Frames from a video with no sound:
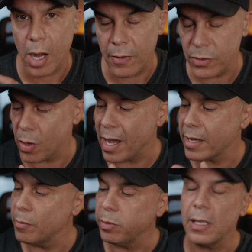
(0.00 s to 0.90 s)
off. So I
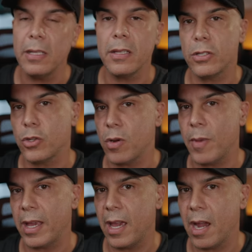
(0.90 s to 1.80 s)
completely destroyed
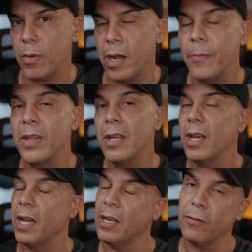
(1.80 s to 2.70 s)
my camera
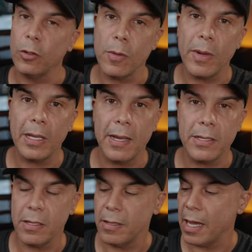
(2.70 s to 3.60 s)
and I've learned my
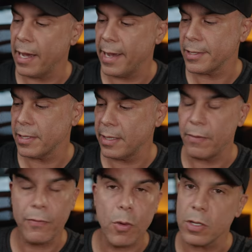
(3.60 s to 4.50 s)
lesson. I actually
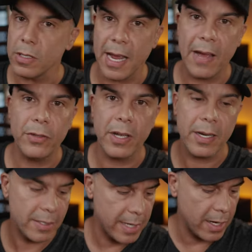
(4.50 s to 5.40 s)
unfortunately have to
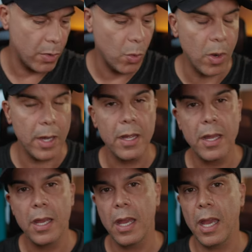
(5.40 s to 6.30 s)
get a second one,
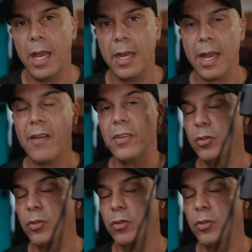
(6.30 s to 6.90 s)
and I have the